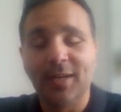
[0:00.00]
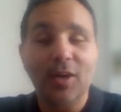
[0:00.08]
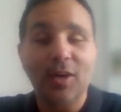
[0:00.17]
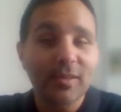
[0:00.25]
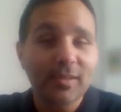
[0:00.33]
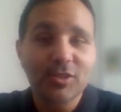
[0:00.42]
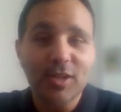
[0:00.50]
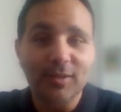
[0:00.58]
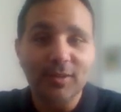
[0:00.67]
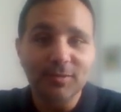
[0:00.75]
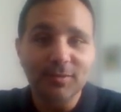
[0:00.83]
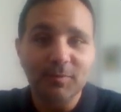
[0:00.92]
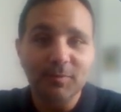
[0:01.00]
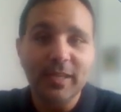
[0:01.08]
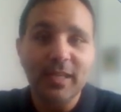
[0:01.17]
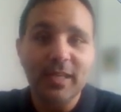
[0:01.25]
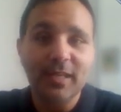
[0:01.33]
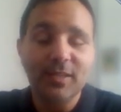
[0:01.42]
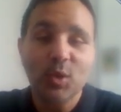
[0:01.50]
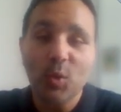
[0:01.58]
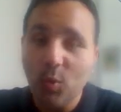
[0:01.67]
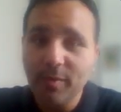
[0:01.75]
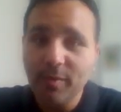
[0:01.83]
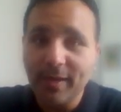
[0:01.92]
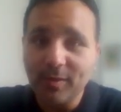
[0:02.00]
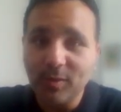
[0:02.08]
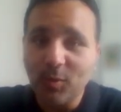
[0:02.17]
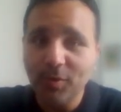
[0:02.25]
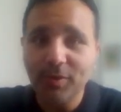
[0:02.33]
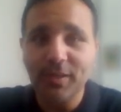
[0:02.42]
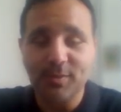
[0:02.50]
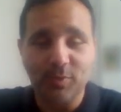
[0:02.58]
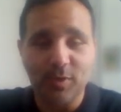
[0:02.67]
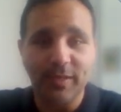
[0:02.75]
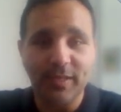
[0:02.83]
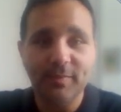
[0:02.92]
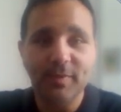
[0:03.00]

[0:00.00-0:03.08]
On this channel, we talk about all things property,